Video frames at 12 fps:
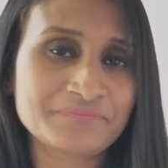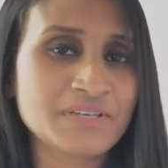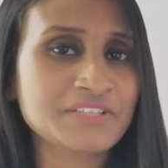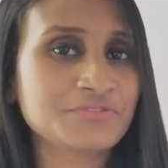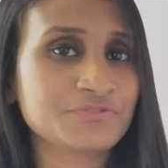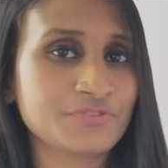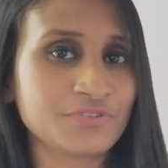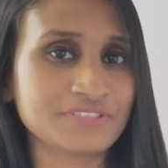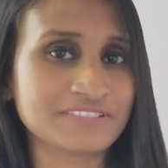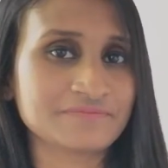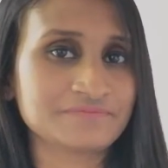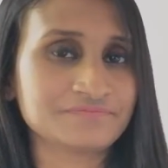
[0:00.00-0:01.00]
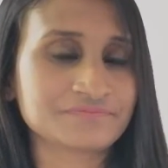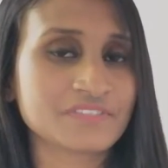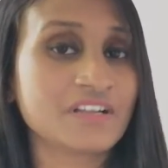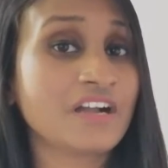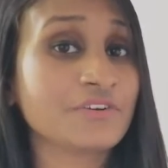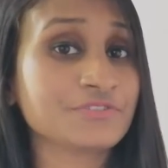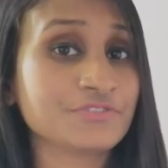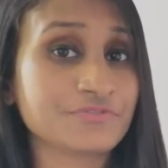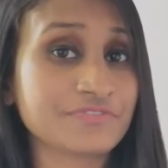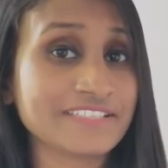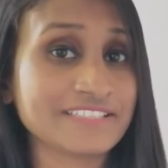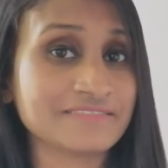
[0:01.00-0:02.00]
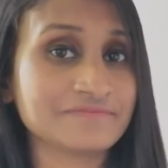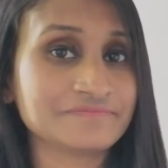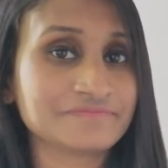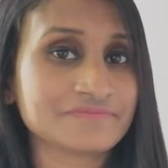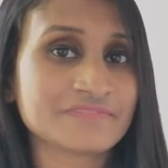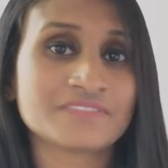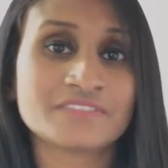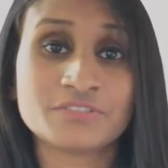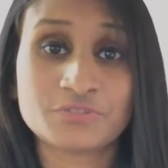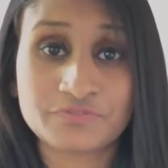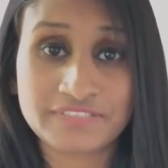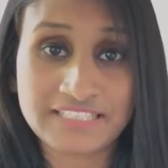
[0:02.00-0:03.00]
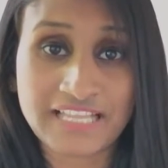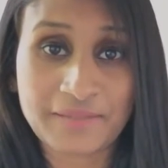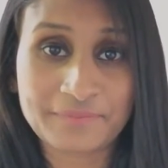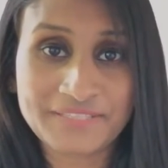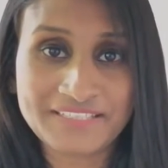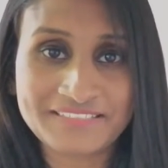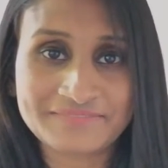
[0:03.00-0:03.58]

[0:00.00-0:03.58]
but you don't. How do you feel? You feel happy?